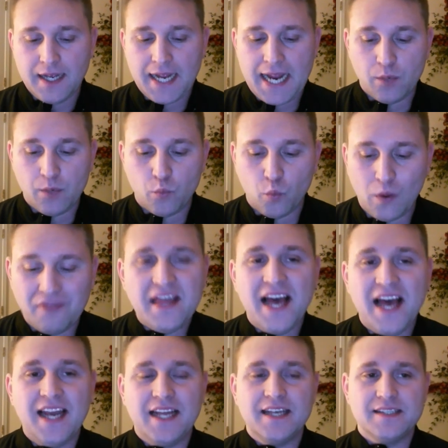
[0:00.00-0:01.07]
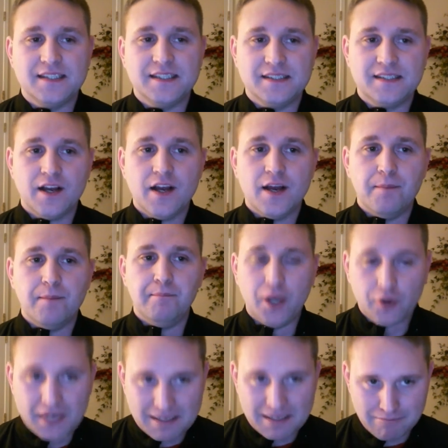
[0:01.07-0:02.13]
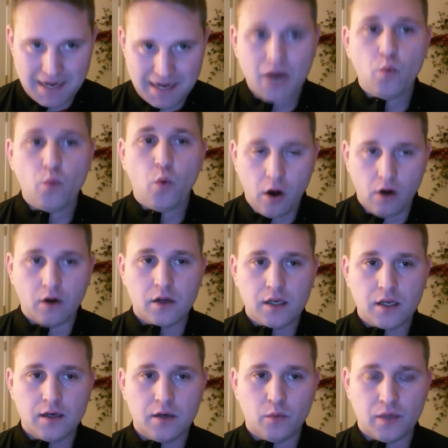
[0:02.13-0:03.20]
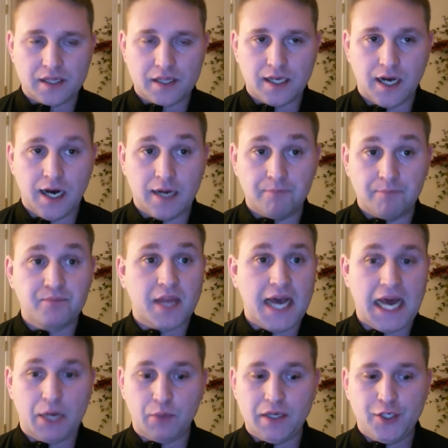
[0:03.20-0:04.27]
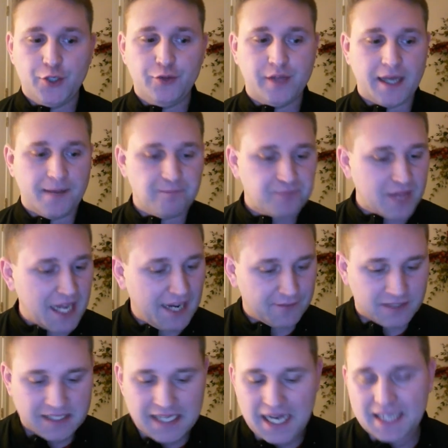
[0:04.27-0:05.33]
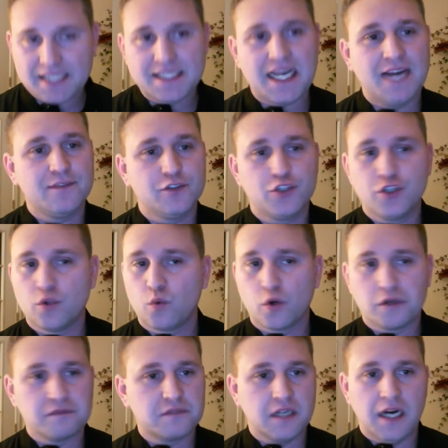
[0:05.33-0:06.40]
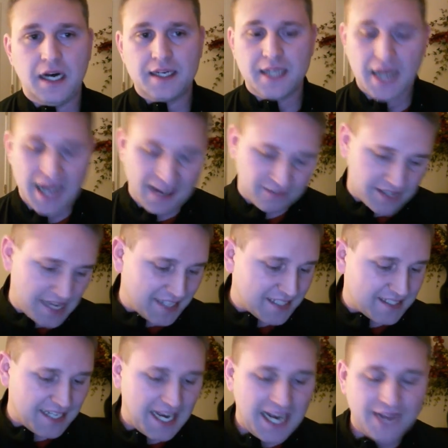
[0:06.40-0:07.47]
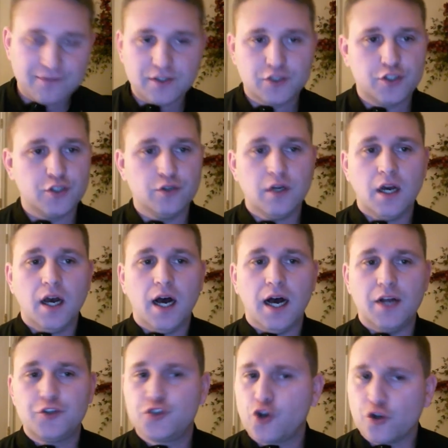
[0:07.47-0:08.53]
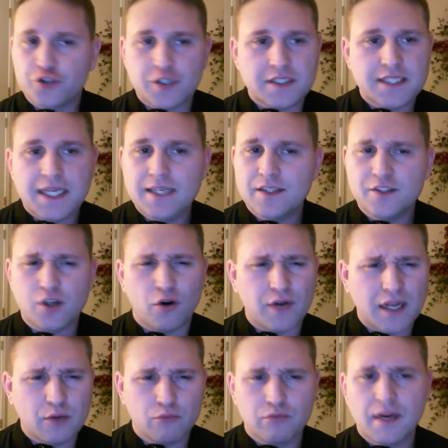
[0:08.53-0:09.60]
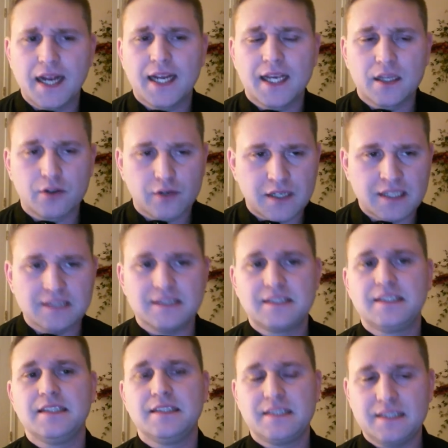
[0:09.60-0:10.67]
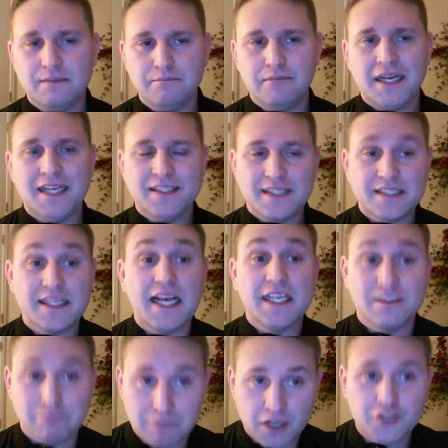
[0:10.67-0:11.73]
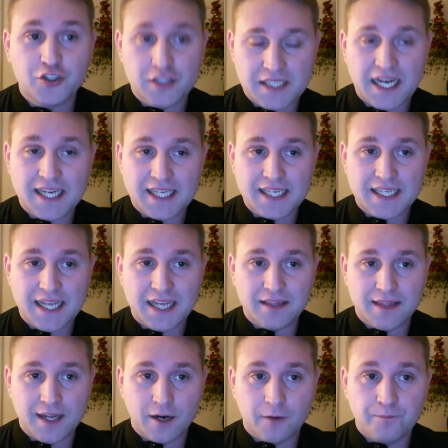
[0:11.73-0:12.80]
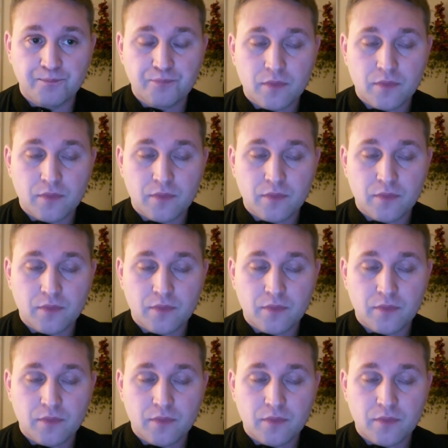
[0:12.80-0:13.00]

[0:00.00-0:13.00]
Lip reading: And what that is building my walk with God. How do I do that? I've got to dive into the Word of God. I've got to dive into church attendance on a regular, consistent basis as much as I can get there.